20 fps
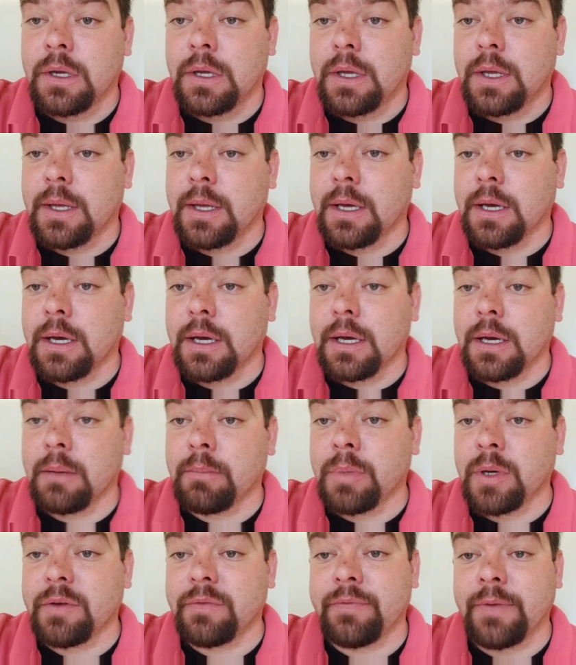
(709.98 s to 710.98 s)

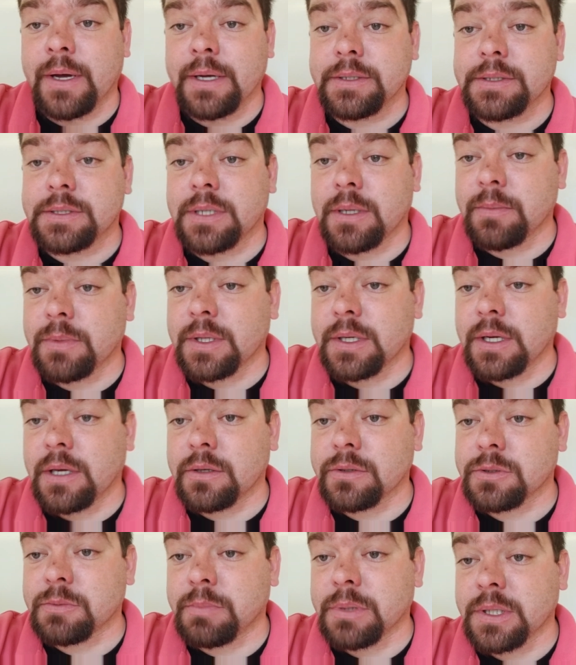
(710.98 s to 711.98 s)
But find something
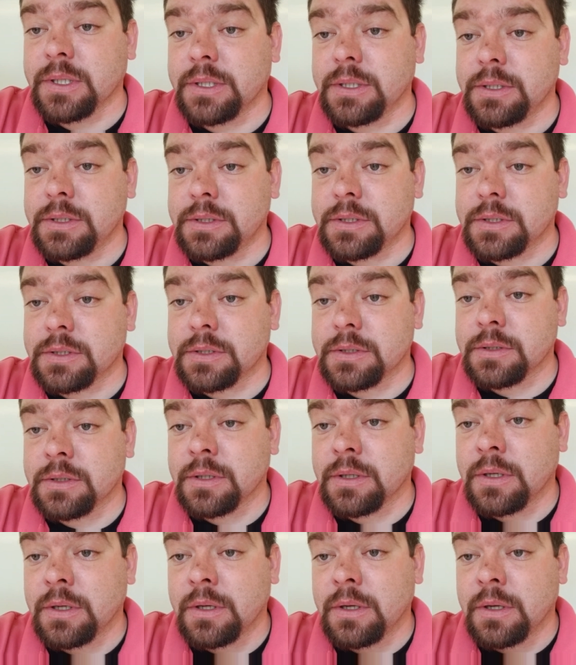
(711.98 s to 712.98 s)
else, please,
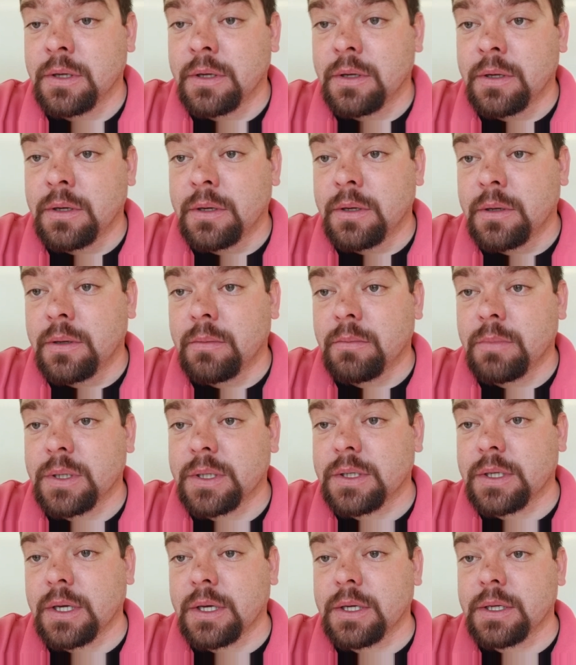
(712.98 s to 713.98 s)

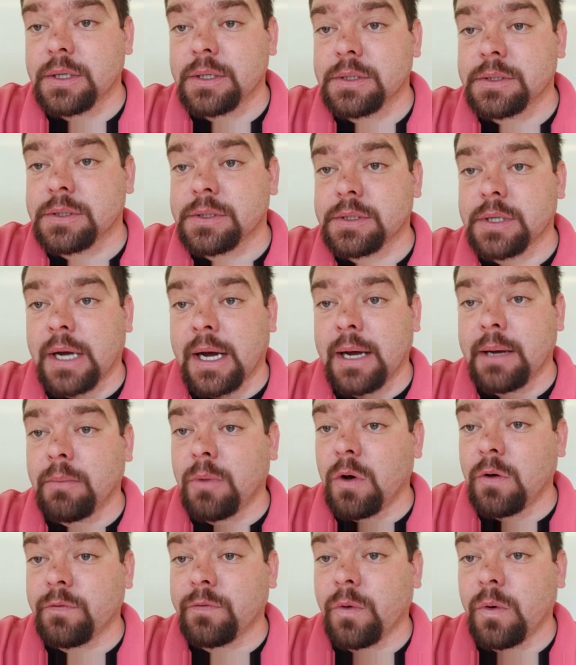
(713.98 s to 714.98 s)
because I'm
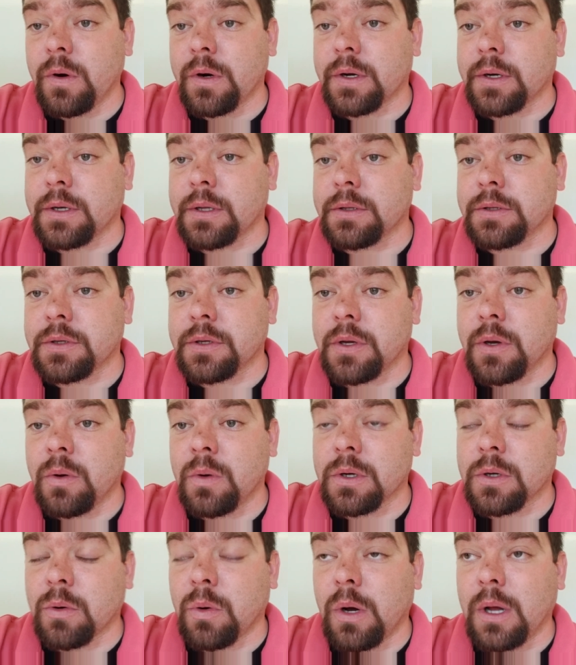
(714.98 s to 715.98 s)
all for it.
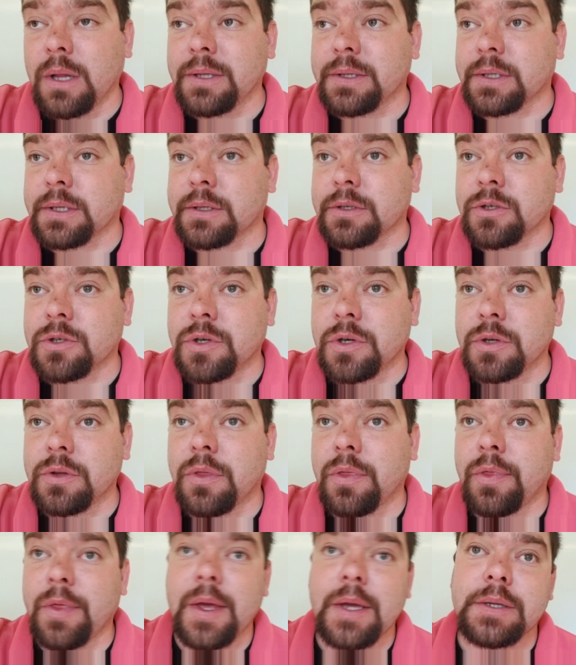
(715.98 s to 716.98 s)
Equality, good
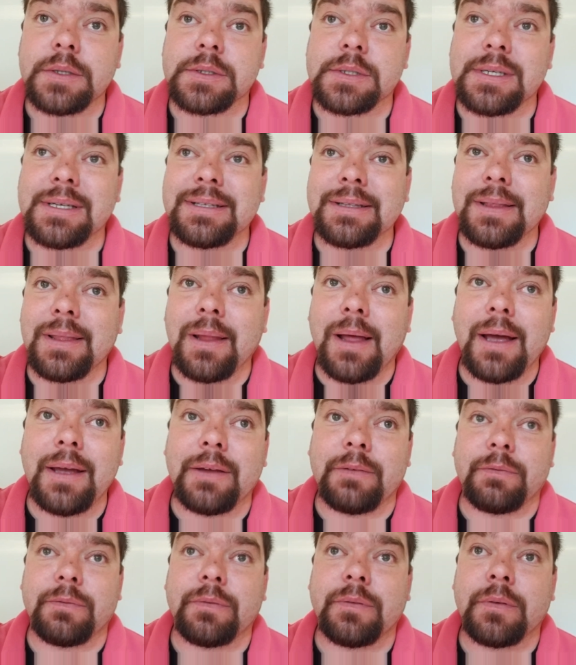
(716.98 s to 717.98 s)
things in
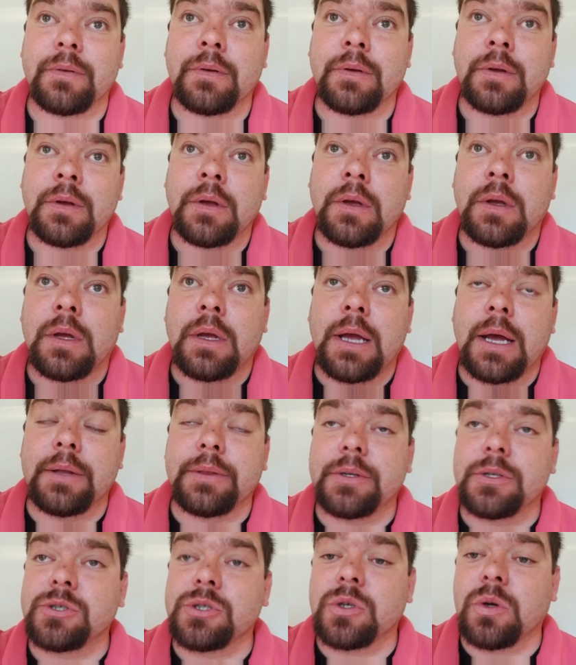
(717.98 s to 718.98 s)
life. And
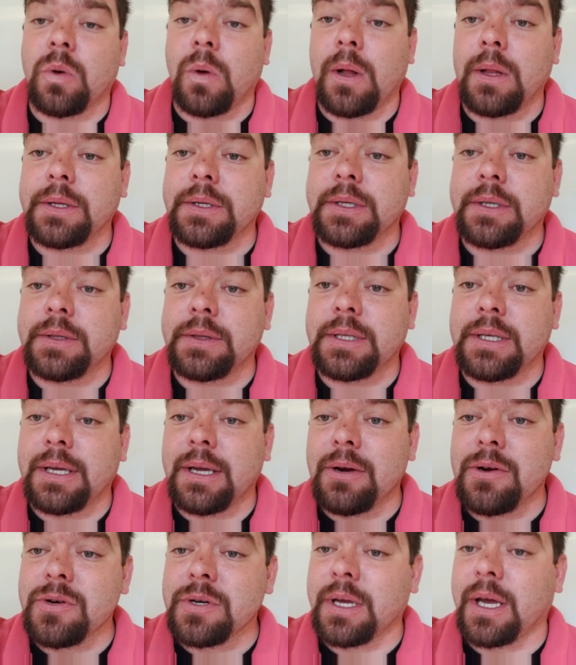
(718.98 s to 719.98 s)
there's equality in the
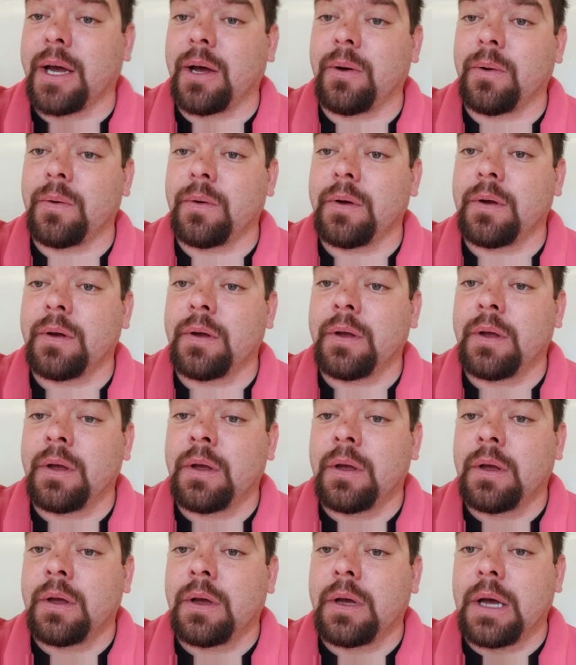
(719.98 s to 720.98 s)
air now.
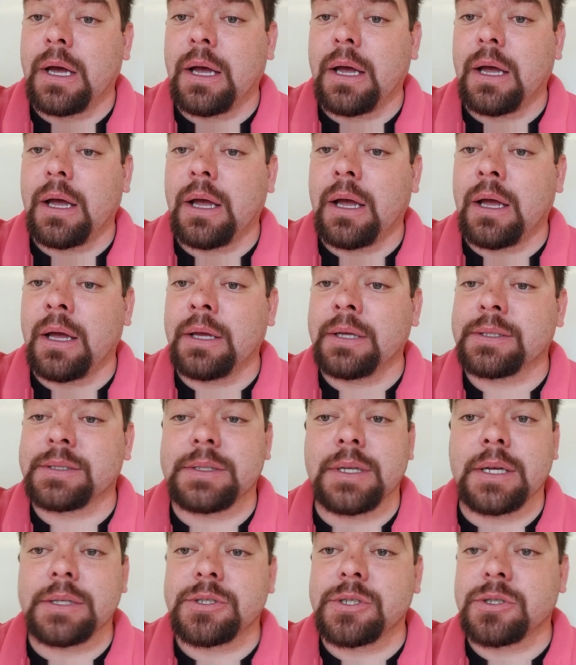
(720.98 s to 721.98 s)
It's
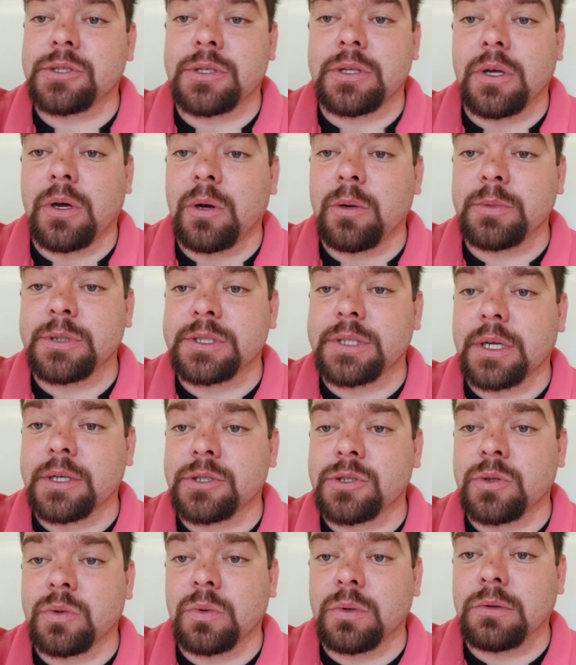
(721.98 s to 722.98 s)
not just the
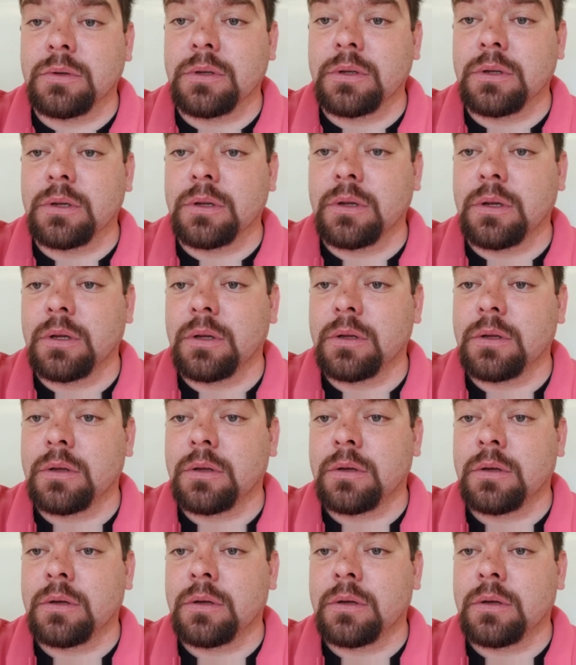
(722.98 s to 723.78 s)
homosexual